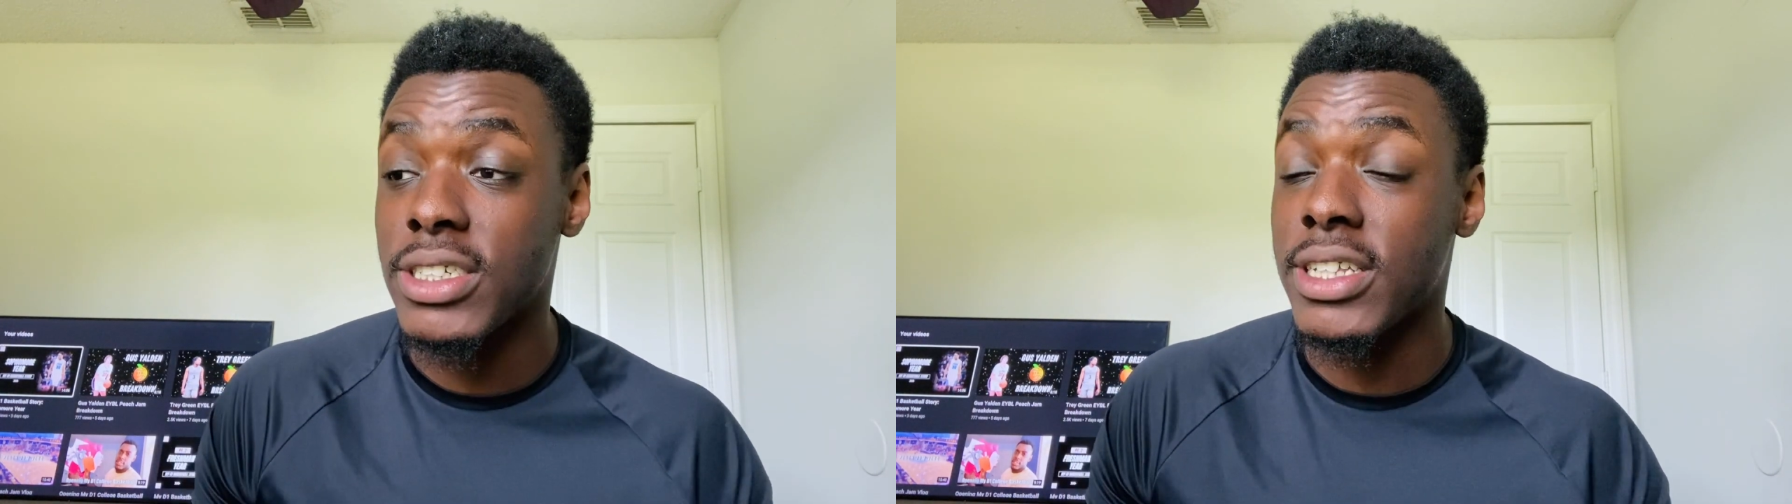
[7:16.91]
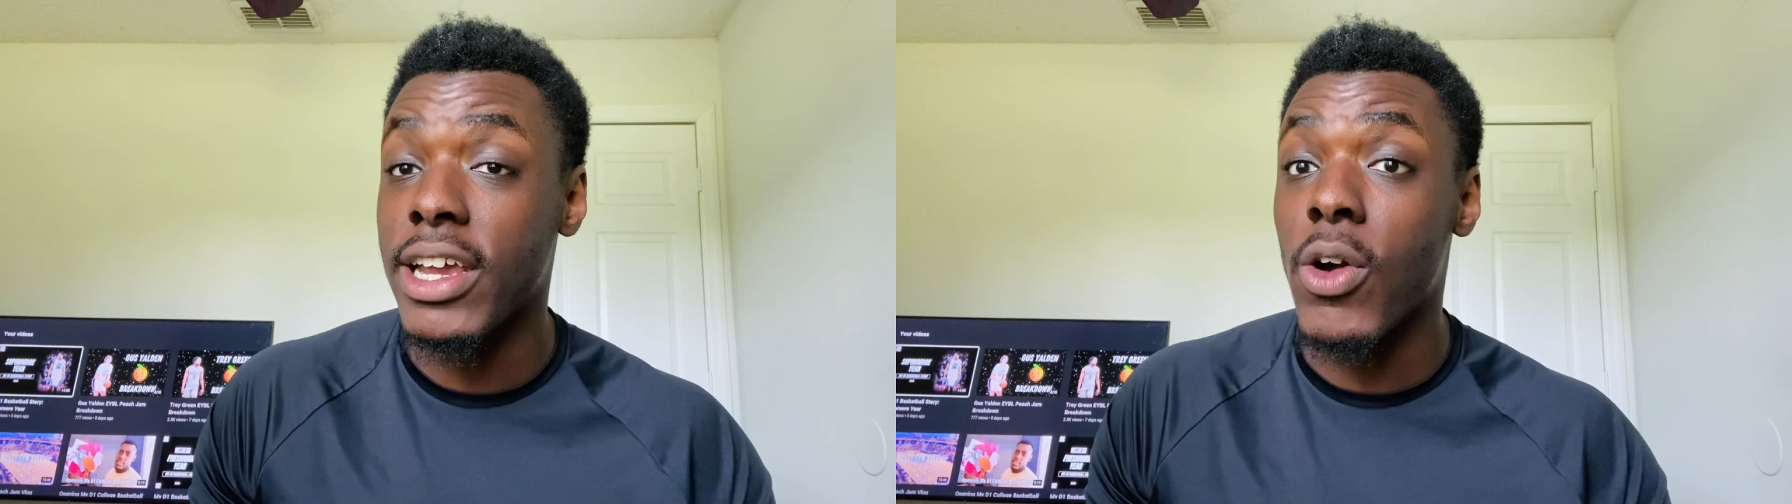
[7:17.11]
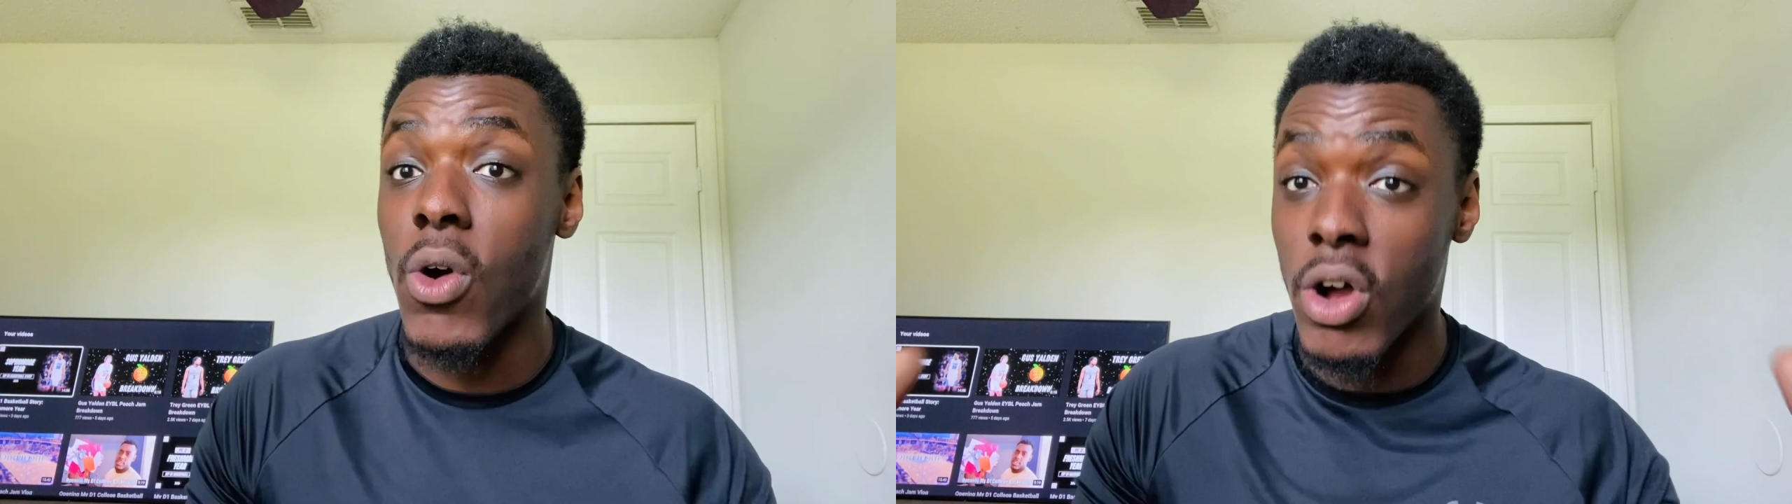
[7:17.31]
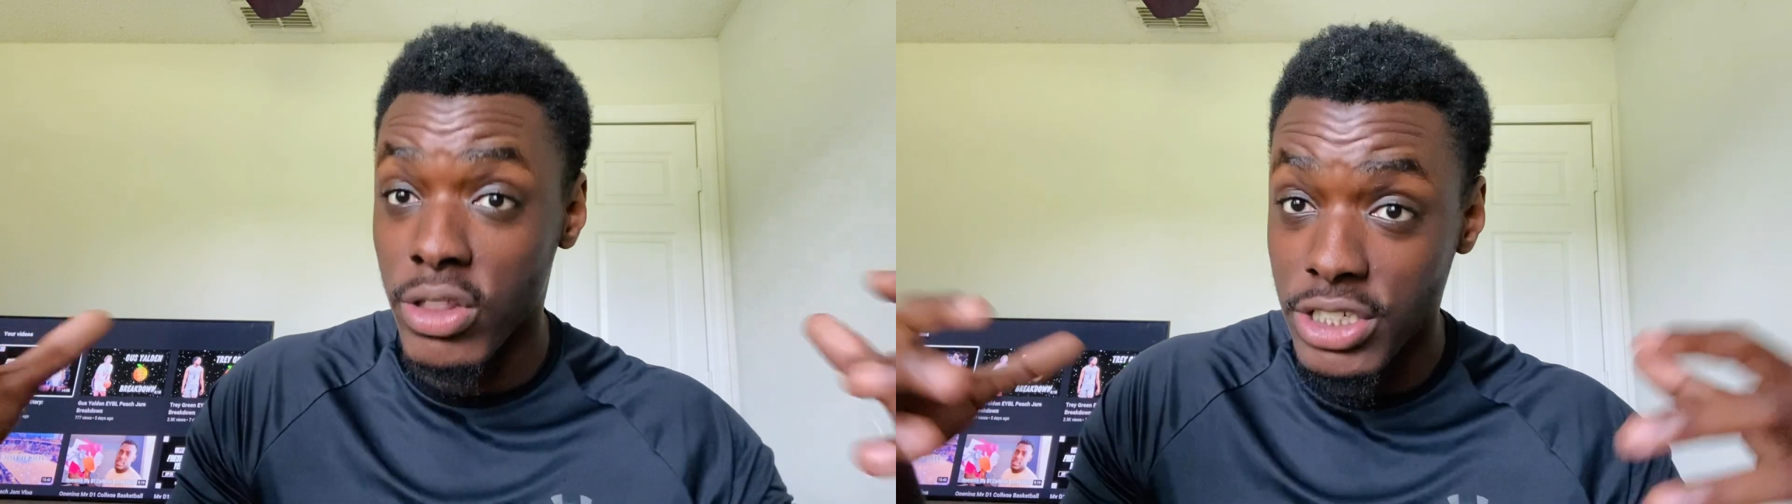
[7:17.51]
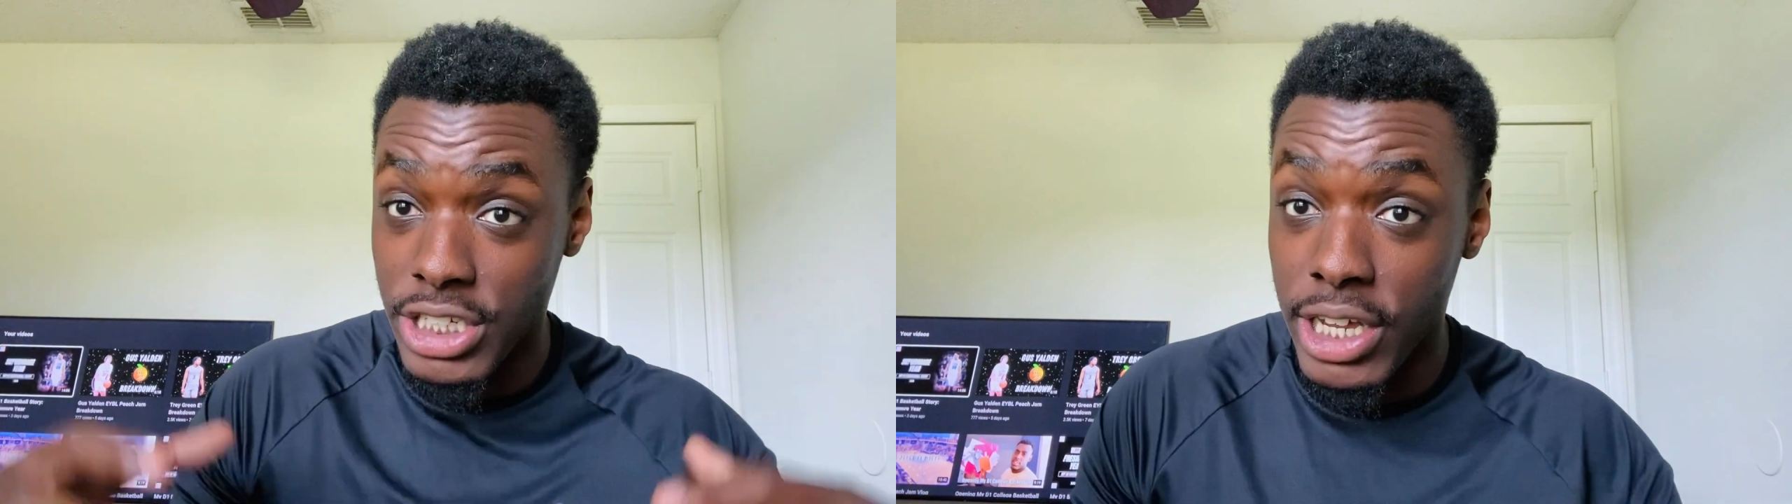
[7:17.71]
that go on the
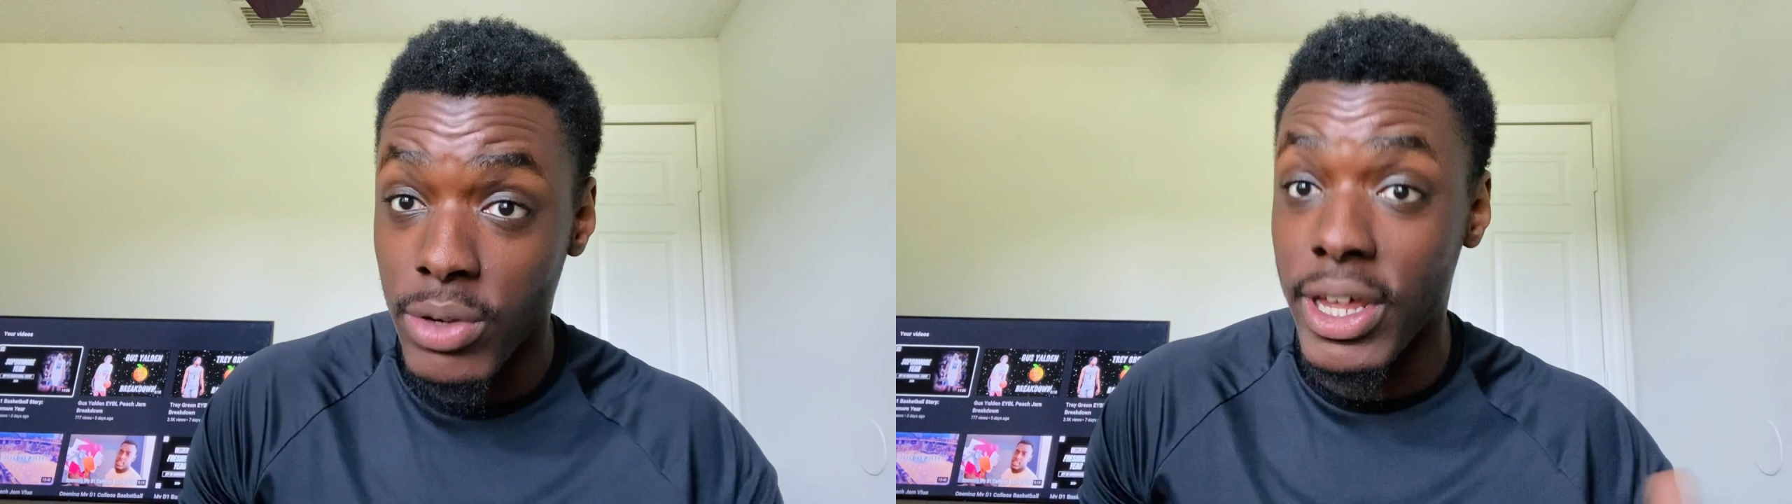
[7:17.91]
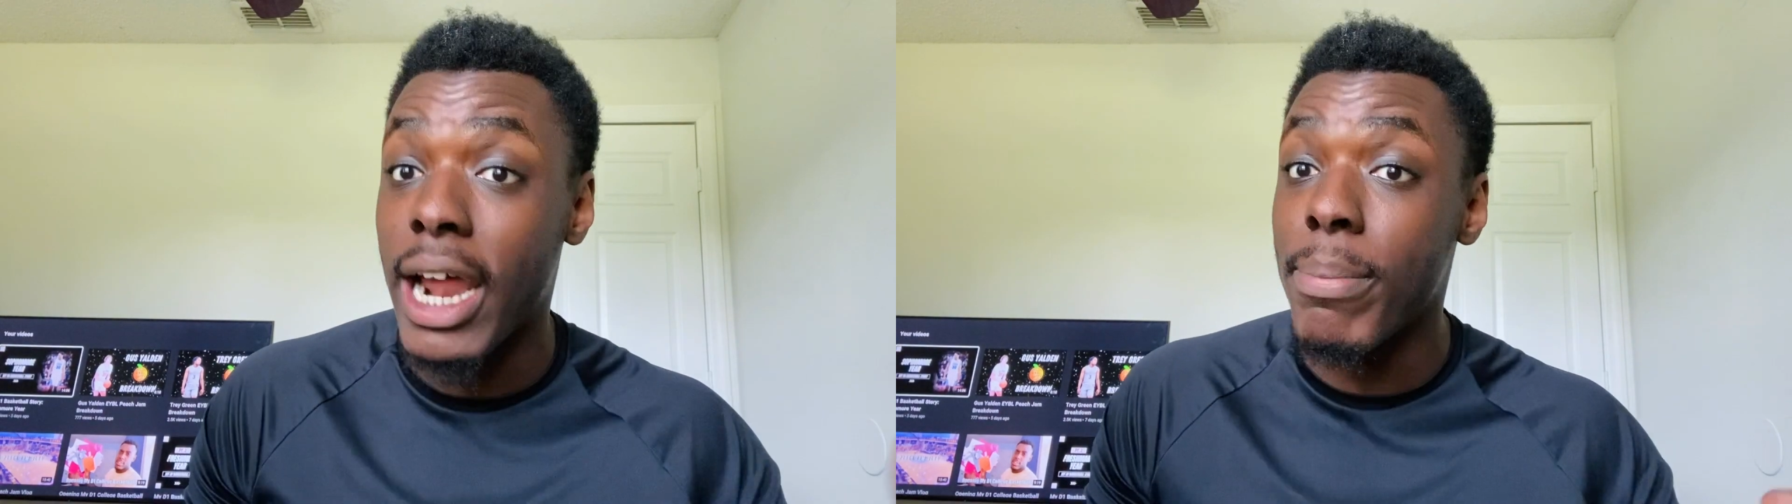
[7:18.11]
channel that I